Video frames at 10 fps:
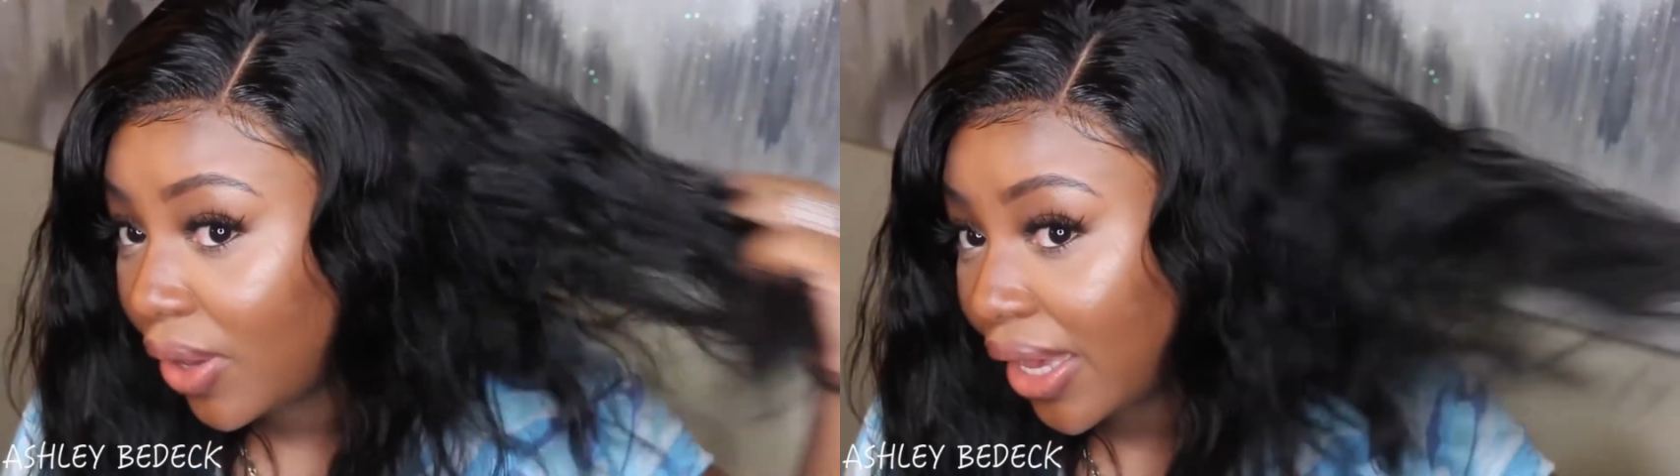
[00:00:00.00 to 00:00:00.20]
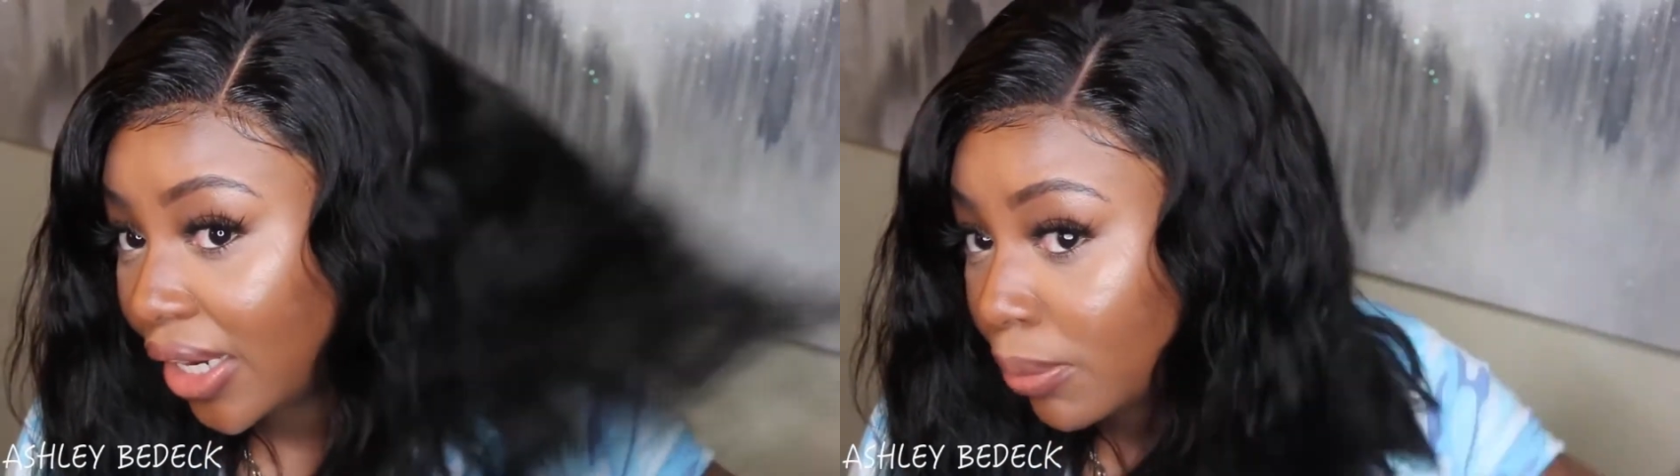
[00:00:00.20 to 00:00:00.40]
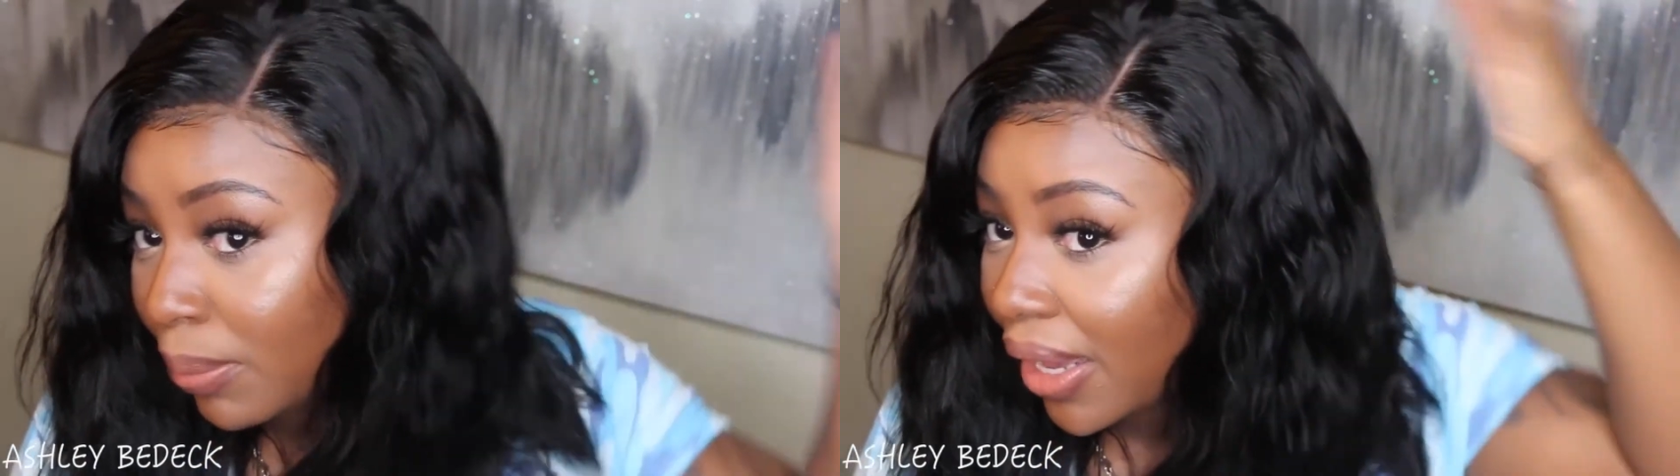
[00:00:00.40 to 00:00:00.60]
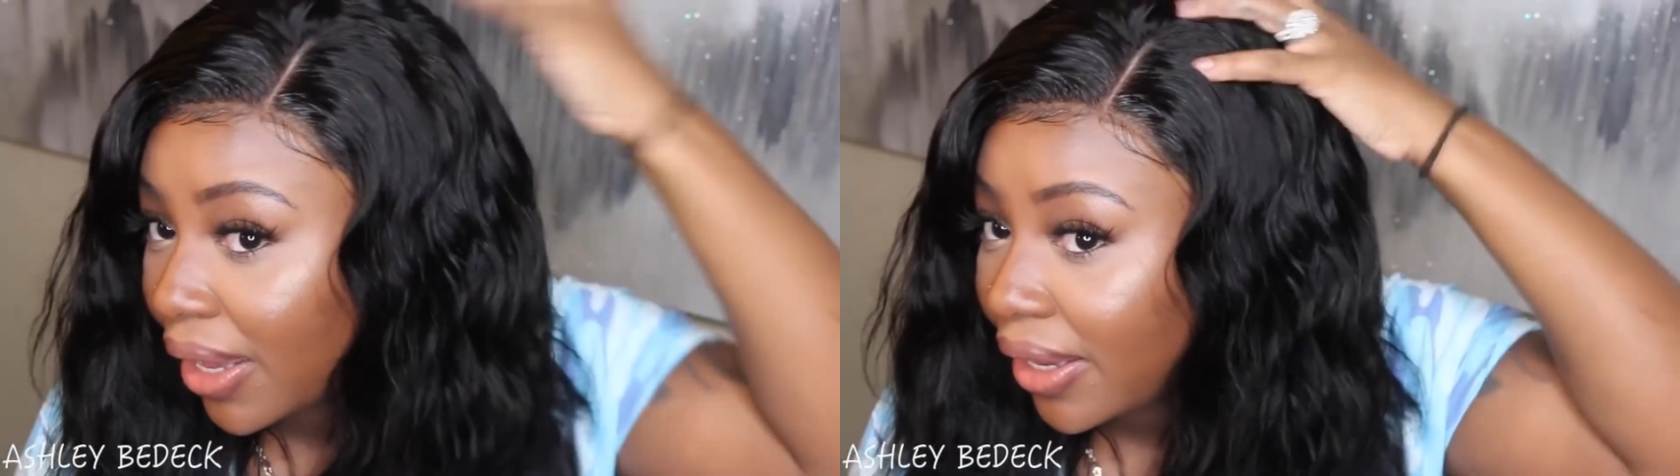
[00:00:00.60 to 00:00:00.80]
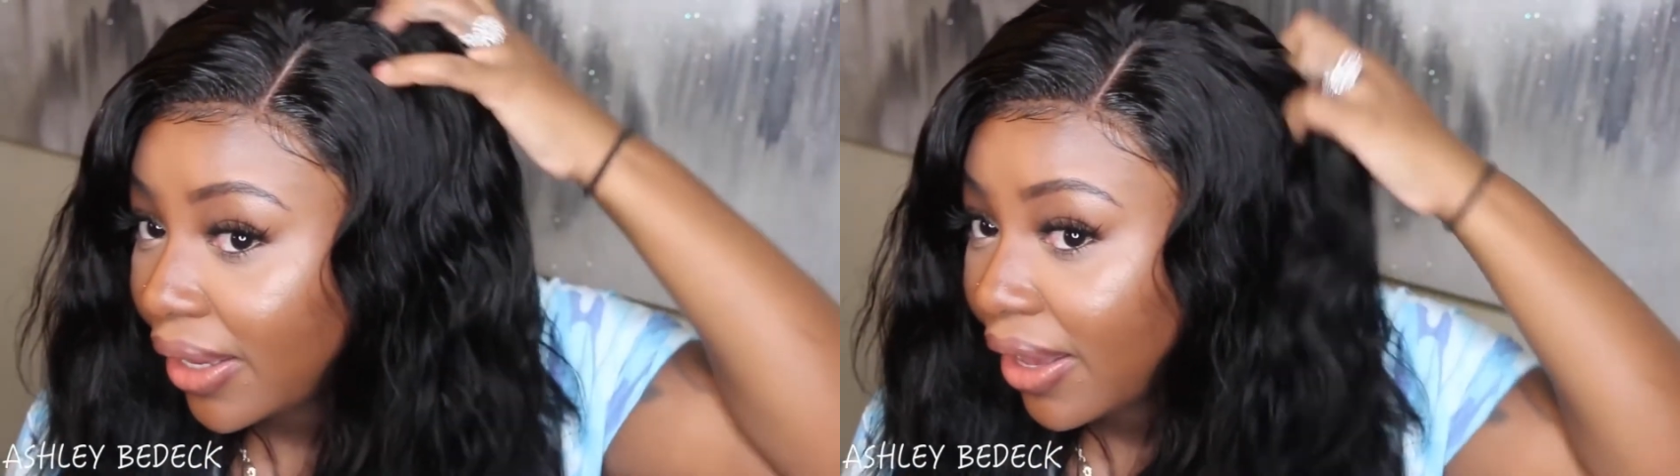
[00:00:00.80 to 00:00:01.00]
added
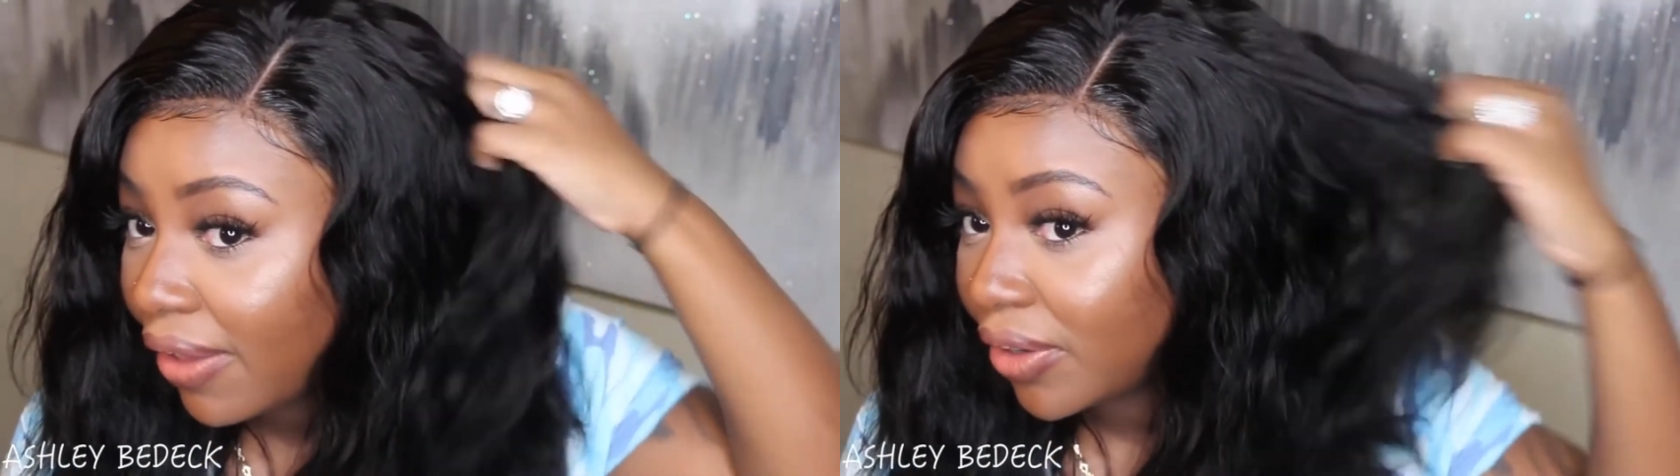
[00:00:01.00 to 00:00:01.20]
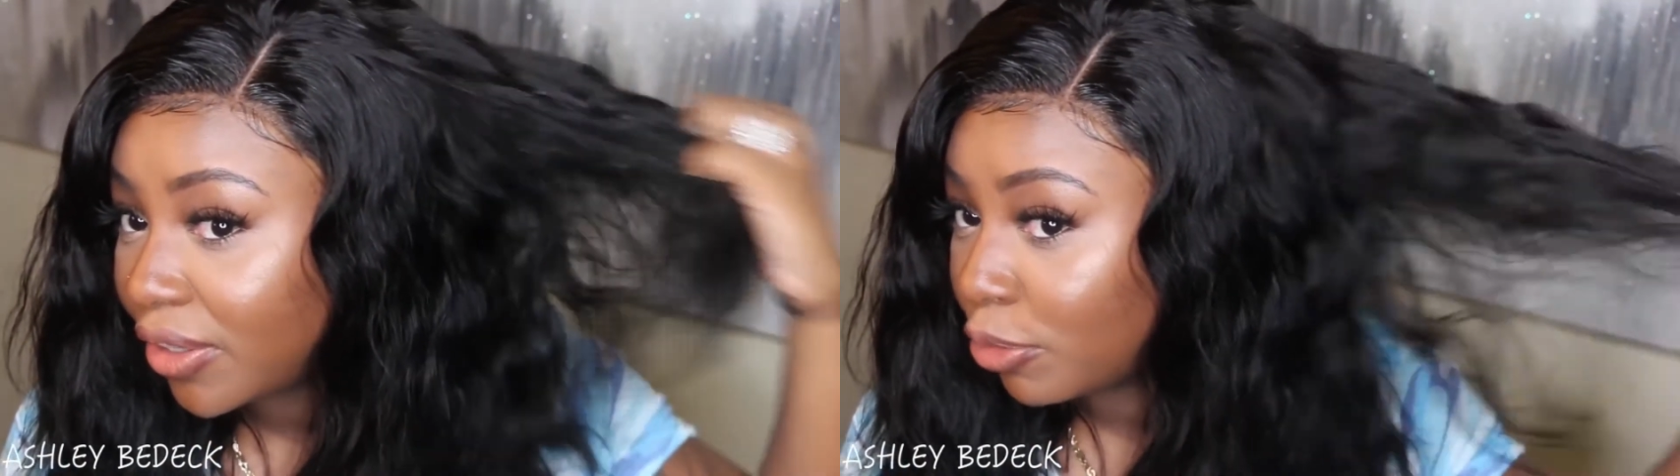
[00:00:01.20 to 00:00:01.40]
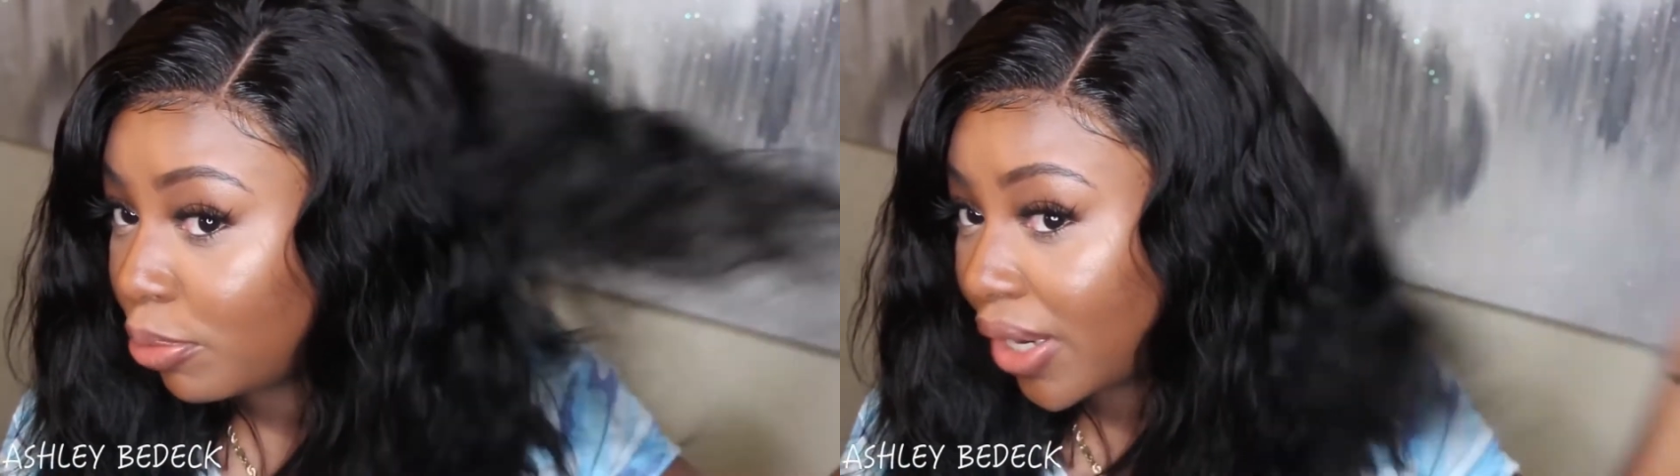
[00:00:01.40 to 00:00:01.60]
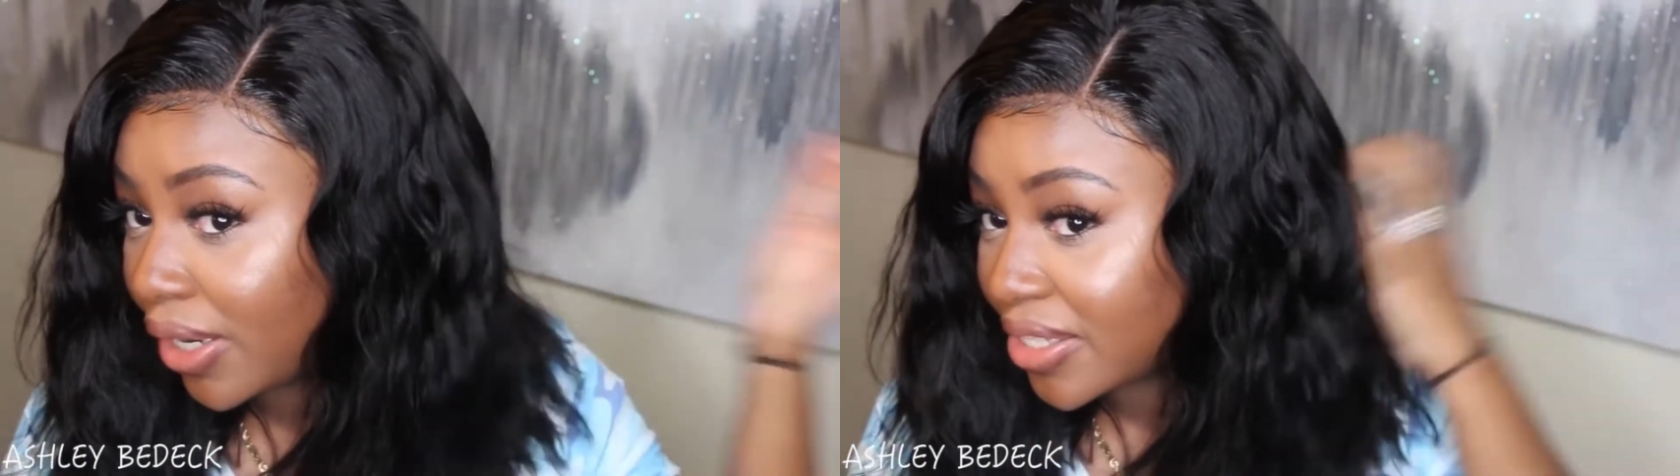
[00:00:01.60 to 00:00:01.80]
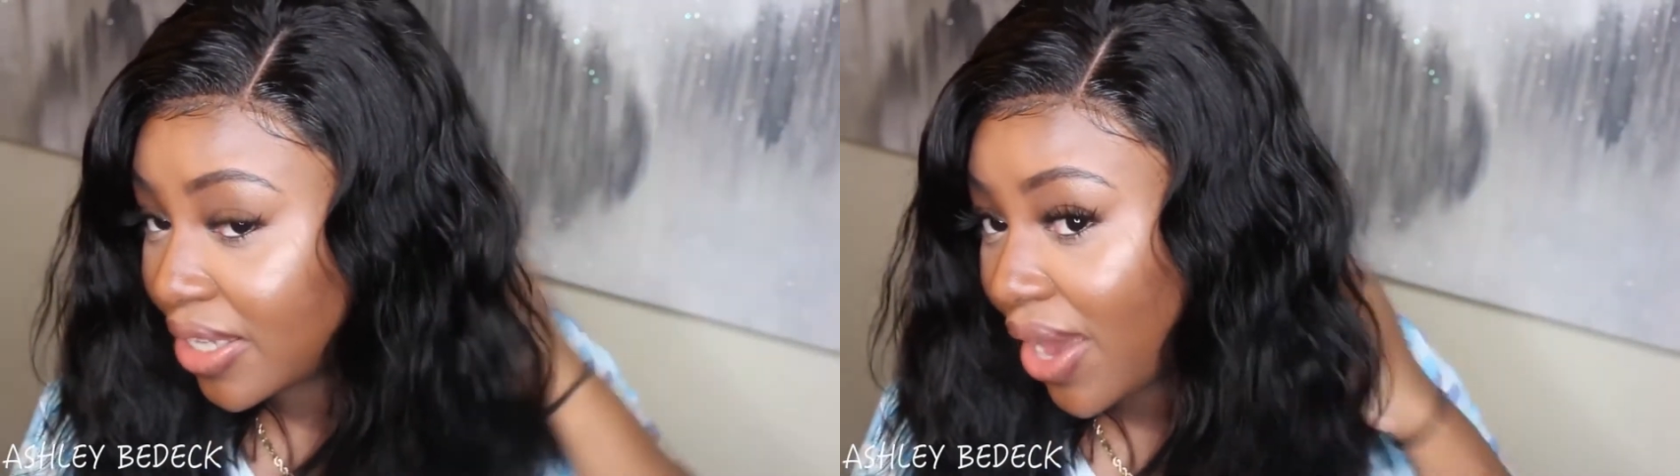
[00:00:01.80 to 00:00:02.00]
my other little products.